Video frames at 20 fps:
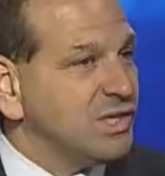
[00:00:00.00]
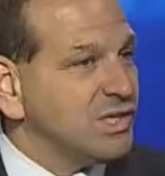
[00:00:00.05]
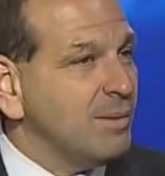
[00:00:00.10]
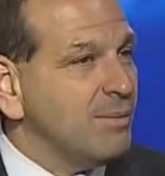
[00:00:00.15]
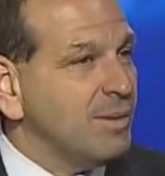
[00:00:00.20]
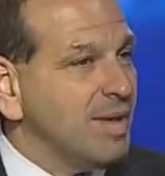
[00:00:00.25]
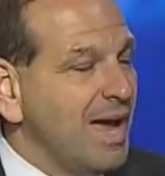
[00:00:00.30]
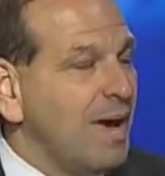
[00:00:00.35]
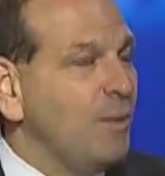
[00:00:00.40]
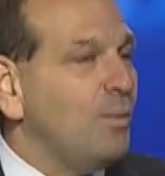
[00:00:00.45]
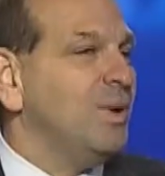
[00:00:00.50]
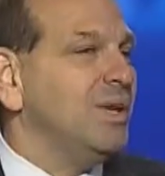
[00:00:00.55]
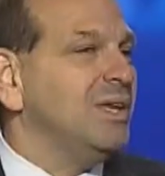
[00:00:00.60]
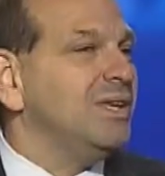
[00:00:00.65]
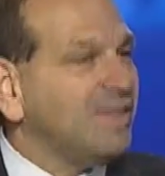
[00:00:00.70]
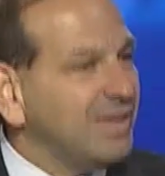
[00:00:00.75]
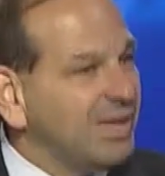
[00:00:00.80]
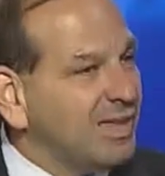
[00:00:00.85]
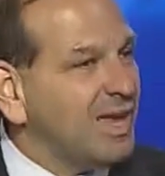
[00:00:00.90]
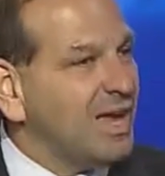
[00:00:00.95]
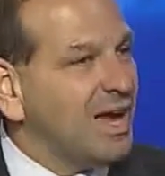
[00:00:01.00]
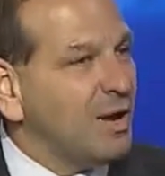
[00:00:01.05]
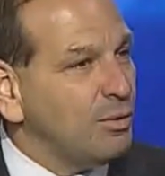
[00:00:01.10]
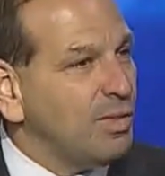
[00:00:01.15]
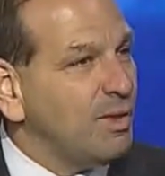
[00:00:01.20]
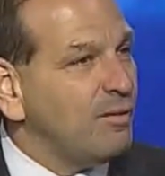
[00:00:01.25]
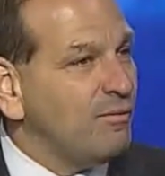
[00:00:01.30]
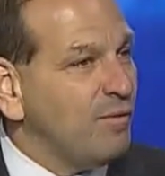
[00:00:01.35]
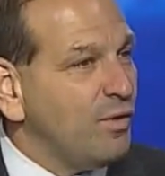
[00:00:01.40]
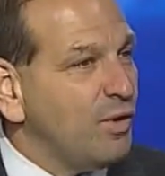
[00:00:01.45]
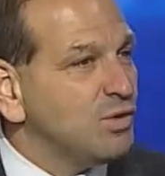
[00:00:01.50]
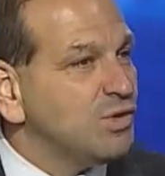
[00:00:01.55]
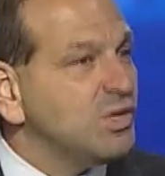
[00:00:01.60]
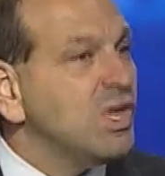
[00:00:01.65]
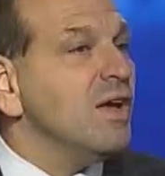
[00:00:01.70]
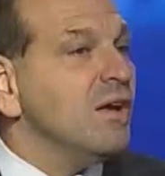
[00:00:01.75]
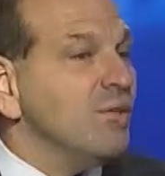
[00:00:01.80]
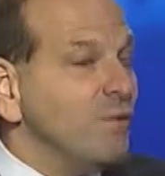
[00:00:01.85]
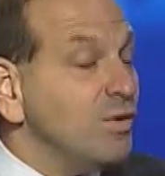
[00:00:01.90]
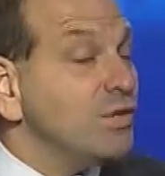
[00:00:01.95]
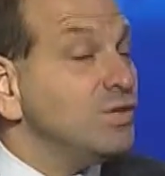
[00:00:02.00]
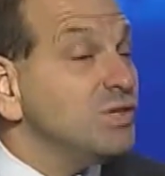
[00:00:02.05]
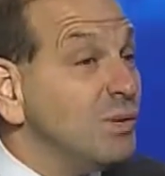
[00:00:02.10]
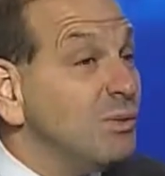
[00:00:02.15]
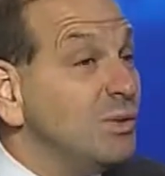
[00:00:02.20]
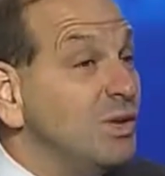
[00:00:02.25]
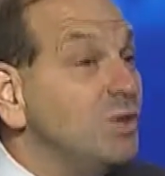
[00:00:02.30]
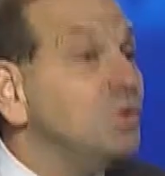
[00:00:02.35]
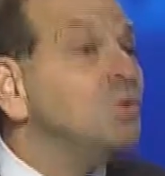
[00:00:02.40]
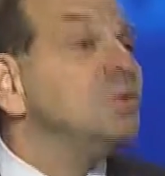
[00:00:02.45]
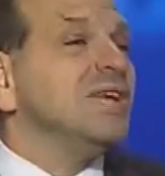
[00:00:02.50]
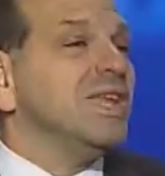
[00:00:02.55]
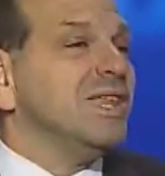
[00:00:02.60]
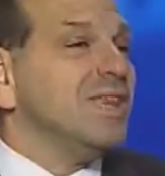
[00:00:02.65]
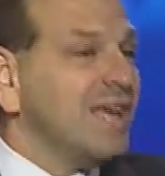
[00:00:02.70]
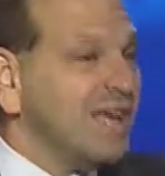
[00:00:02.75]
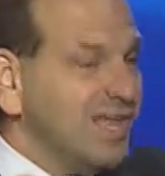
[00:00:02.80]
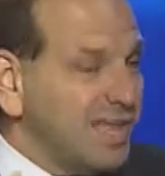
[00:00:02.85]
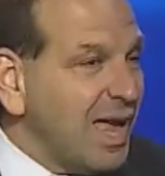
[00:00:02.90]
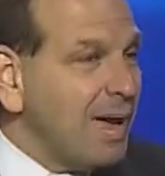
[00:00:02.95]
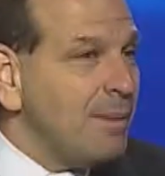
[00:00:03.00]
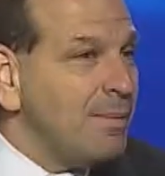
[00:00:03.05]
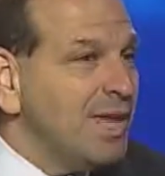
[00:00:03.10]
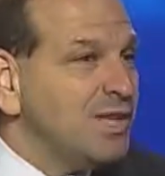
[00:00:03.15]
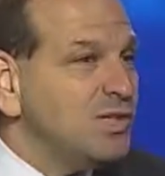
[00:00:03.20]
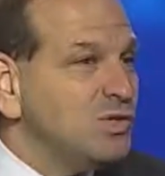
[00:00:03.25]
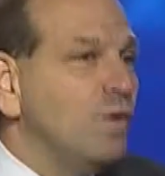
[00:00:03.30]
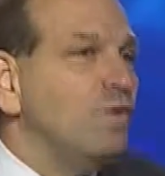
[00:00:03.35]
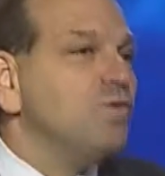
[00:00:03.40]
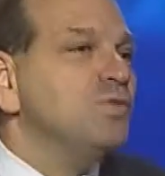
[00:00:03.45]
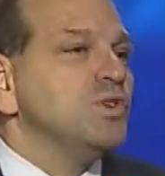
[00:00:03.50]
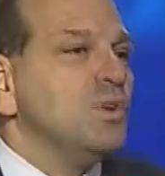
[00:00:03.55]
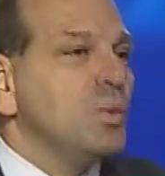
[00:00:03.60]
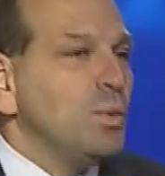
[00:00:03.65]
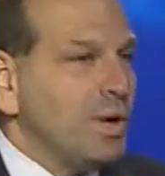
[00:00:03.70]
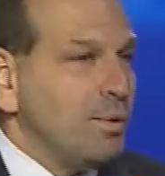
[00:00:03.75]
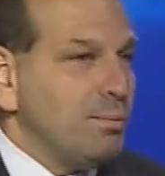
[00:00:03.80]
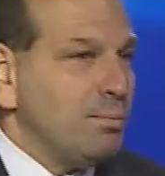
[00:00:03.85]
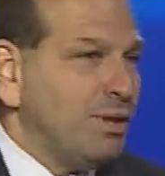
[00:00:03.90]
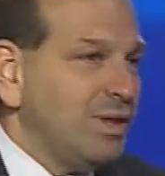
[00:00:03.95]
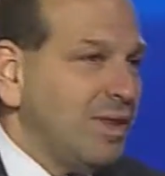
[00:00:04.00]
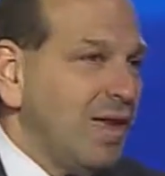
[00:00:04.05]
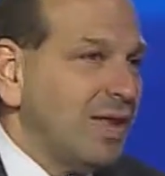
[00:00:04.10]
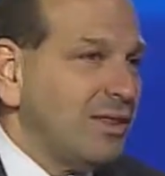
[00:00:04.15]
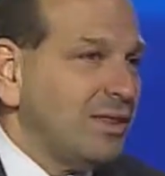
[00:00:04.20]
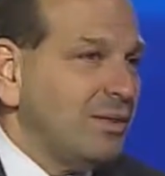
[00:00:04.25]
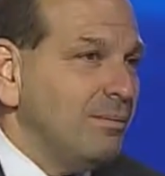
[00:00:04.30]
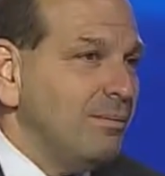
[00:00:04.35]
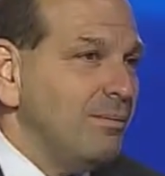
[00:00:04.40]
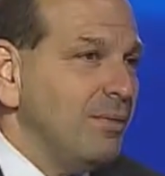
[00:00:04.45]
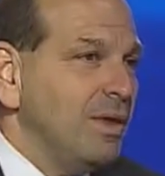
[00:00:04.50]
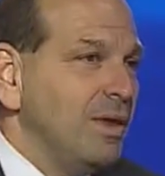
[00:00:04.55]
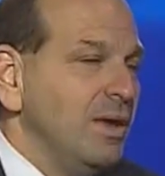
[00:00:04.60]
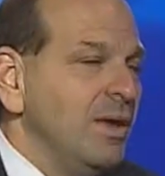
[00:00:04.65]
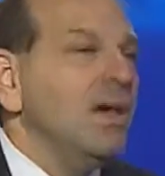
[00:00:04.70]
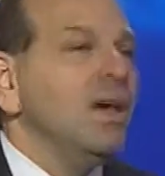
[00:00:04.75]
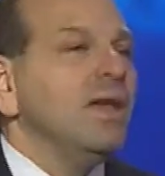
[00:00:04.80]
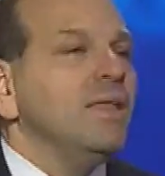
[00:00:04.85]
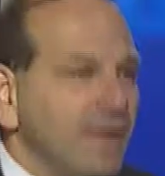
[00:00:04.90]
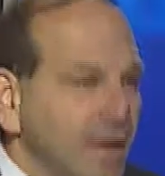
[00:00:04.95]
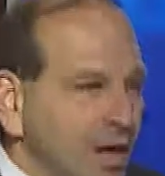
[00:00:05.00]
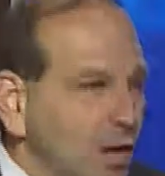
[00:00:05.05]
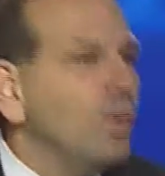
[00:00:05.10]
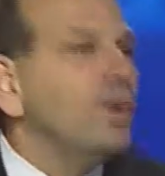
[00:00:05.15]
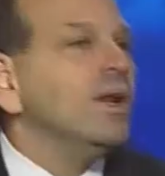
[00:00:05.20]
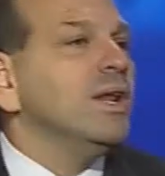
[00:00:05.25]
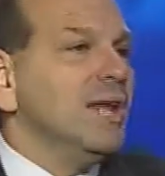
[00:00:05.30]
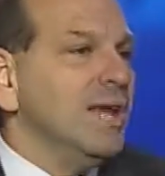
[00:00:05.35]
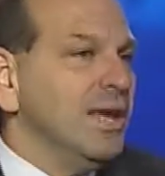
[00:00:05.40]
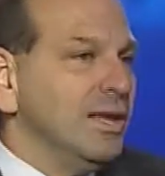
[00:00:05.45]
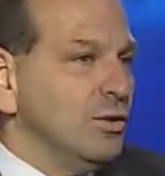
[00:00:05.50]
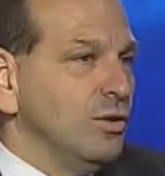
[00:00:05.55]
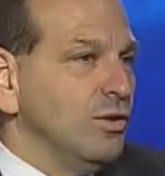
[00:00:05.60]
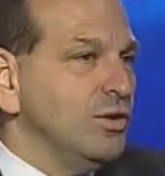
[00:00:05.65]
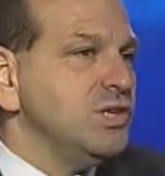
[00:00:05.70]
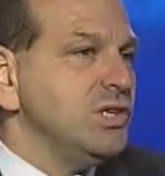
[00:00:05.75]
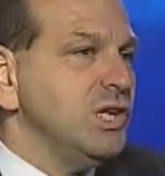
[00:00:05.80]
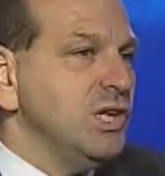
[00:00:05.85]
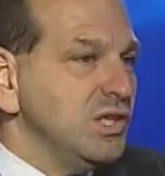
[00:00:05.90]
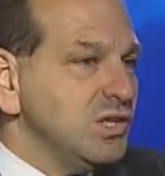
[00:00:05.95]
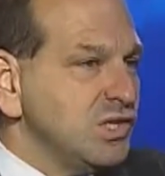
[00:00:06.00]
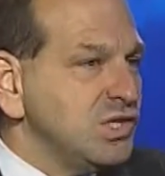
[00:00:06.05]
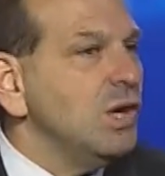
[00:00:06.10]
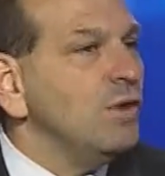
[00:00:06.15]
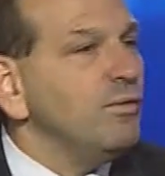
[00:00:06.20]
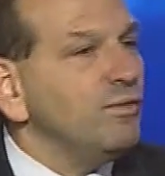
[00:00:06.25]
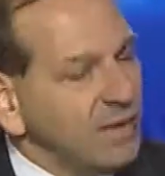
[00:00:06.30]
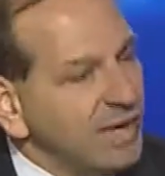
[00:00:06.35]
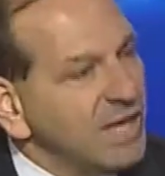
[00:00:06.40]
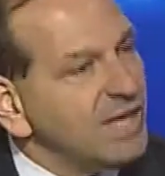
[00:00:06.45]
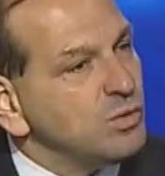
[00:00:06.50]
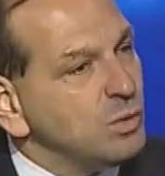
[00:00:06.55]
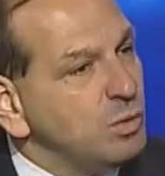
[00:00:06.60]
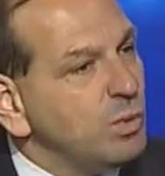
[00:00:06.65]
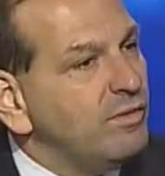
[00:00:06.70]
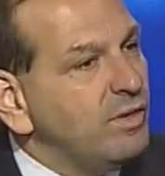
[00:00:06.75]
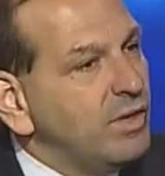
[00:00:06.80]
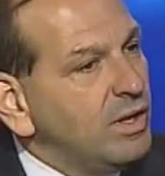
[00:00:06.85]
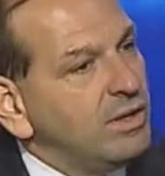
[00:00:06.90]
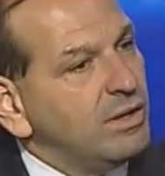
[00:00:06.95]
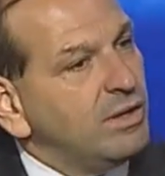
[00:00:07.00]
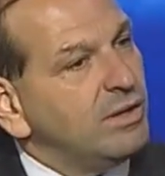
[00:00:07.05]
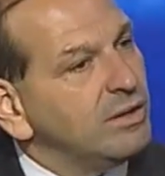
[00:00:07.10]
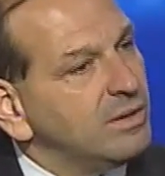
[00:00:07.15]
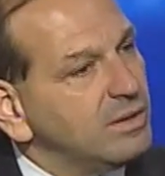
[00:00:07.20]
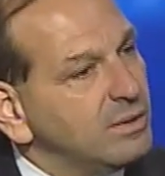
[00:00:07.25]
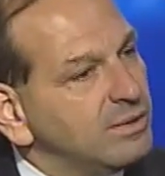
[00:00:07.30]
that's coming out, we need to take care of them first. First thing we do is get the contaminants off, and so we can protect them, and then go in and handle the scene itself, and that's what we've done here.